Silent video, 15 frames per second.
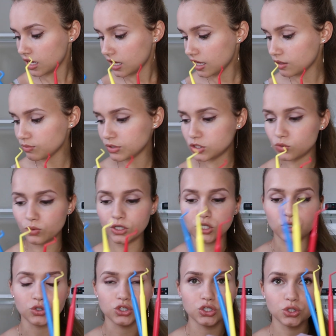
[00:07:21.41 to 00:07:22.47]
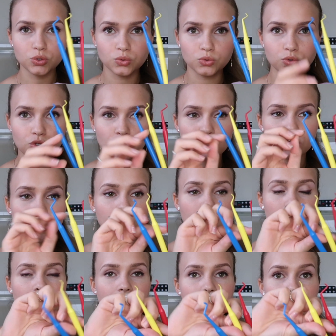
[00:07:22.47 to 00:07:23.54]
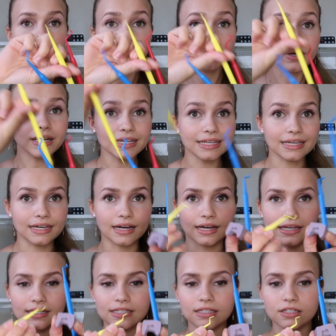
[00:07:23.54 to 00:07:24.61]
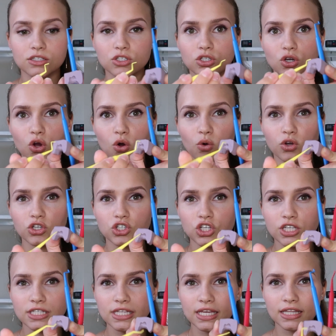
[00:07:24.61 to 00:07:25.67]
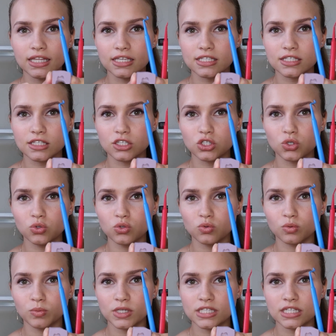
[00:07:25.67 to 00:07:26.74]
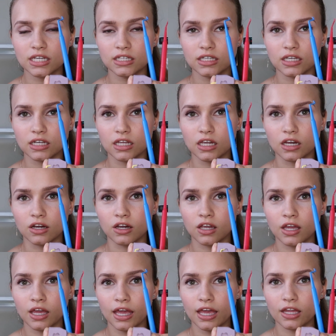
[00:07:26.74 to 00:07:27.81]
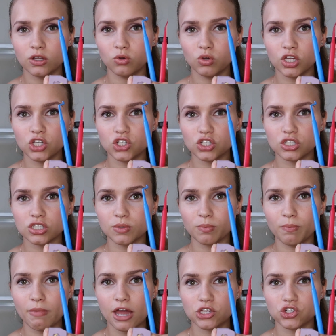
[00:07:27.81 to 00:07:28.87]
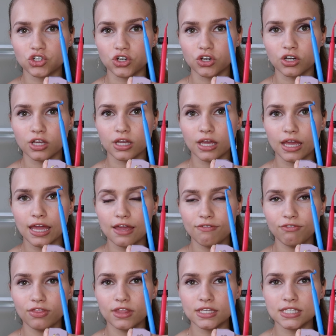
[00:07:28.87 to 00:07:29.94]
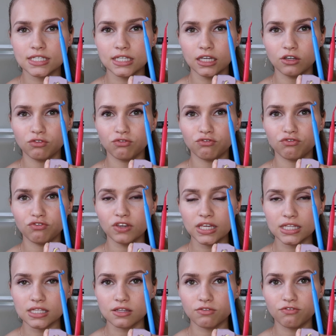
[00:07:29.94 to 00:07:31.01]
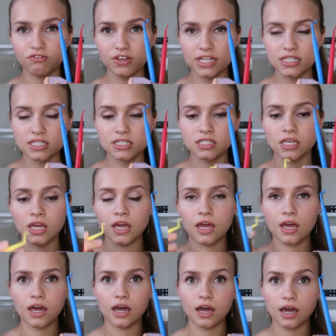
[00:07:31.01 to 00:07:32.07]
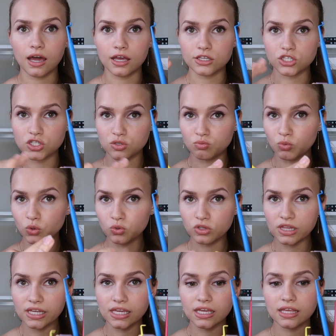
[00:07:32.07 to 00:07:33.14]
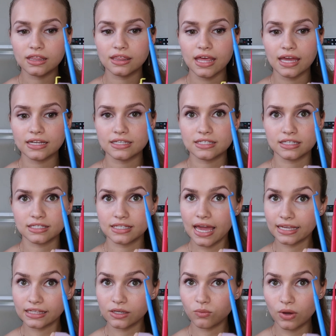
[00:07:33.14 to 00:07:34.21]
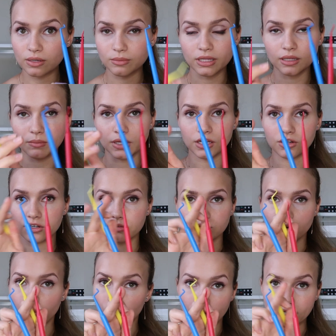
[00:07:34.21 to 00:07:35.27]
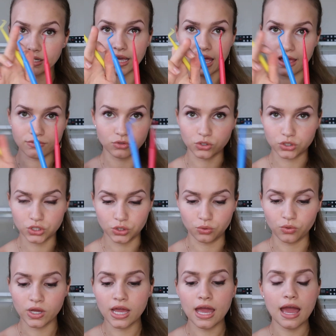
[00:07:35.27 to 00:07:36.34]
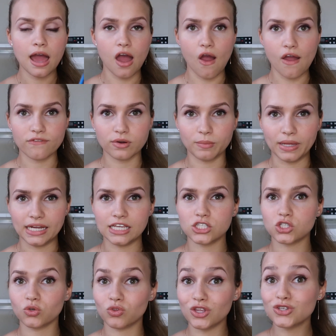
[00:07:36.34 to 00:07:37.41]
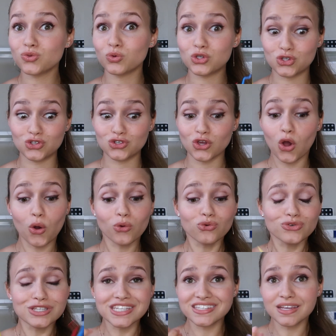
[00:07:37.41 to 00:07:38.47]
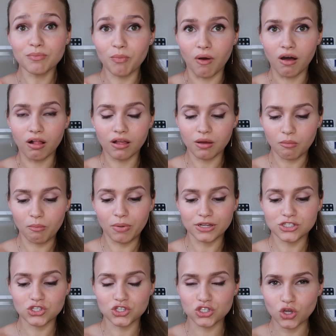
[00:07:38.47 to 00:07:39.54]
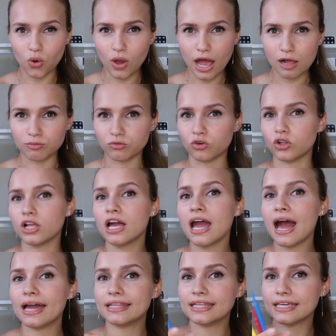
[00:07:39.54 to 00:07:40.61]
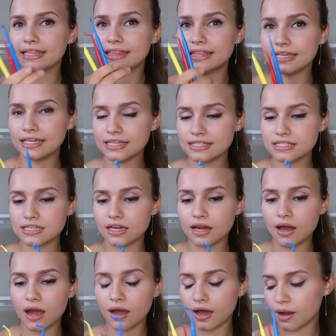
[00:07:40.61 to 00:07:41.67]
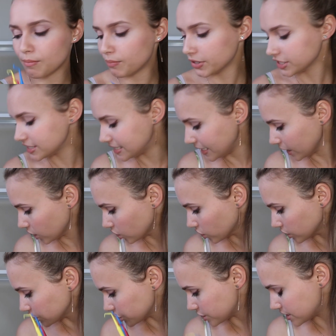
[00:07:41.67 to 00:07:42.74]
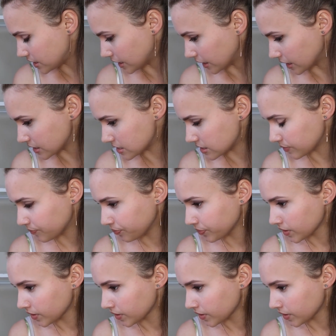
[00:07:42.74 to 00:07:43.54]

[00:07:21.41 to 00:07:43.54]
in between your tooth and a putty guide. So just like this, the tooth would be standing in here and you can just measure if the stick feet fits uh, smoothly, that is exactly one millimeter or one and a half or two, however many. So this was so simple, but so helpful. I think these uh, particular sticks